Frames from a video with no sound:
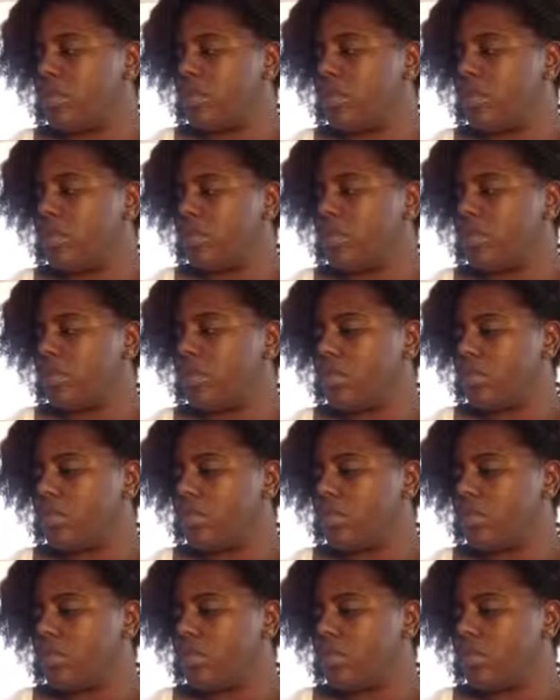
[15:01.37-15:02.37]

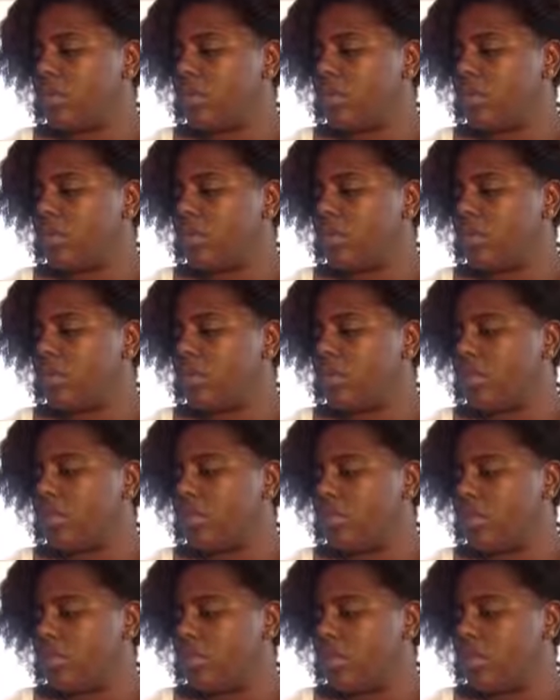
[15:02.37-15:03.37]

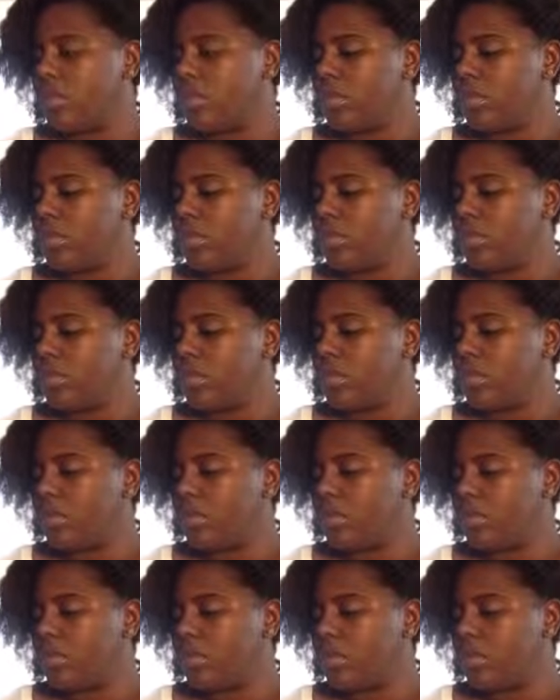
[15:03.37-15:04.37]

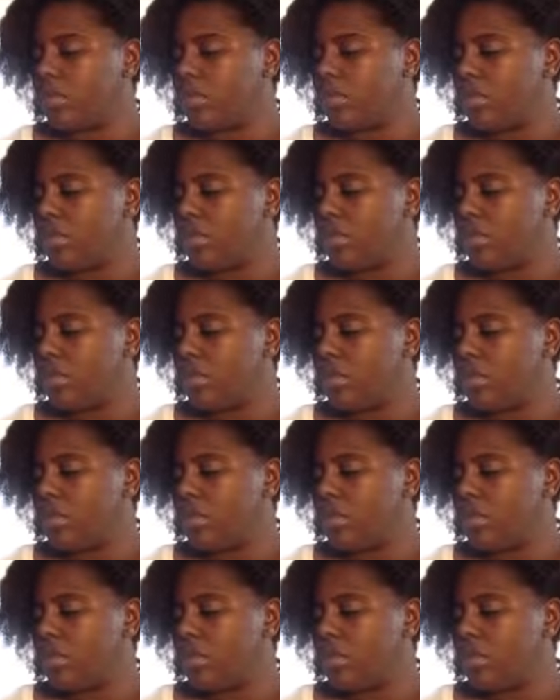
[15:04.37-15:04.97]
The person shown says nothing.